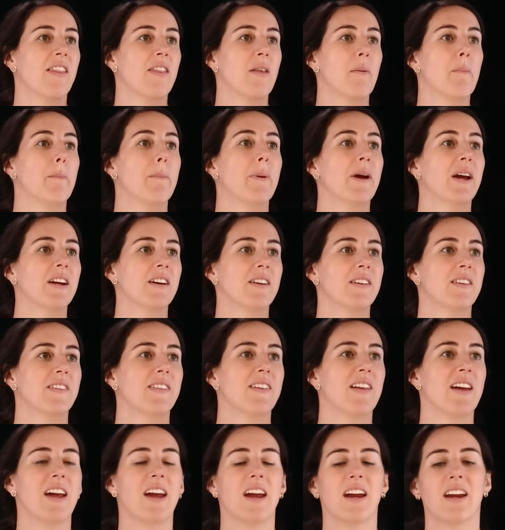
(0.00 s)
the biggest
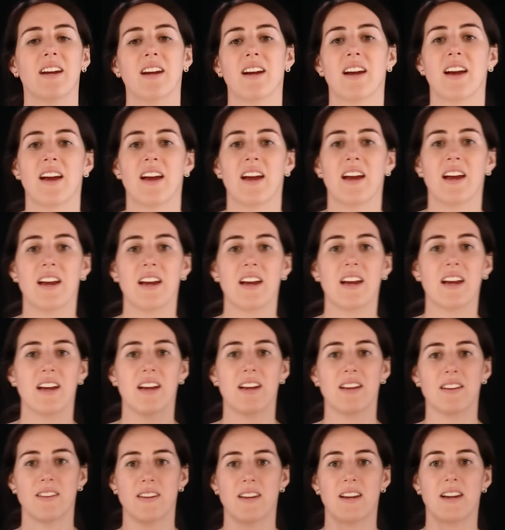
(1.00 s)
thing
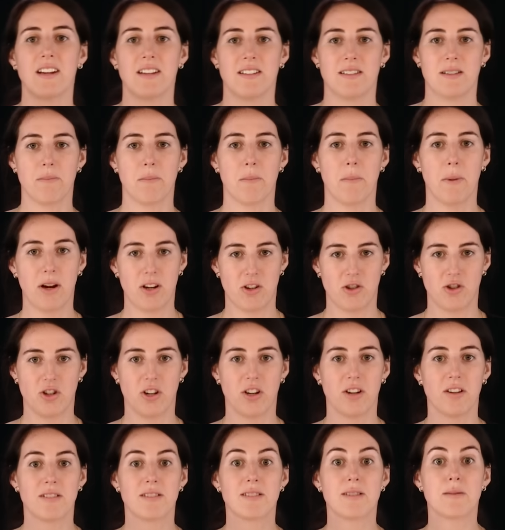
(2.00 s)
is it's much
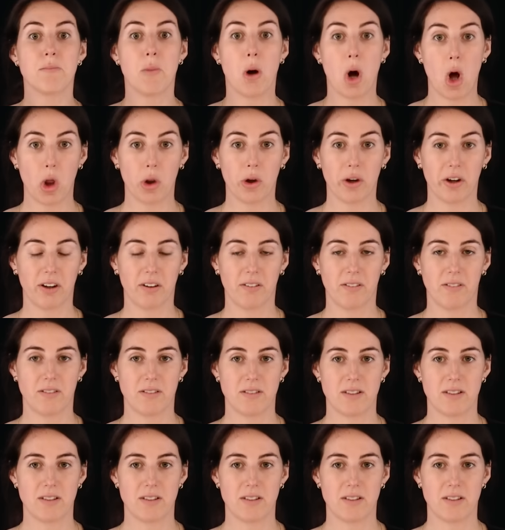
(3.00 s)
smaller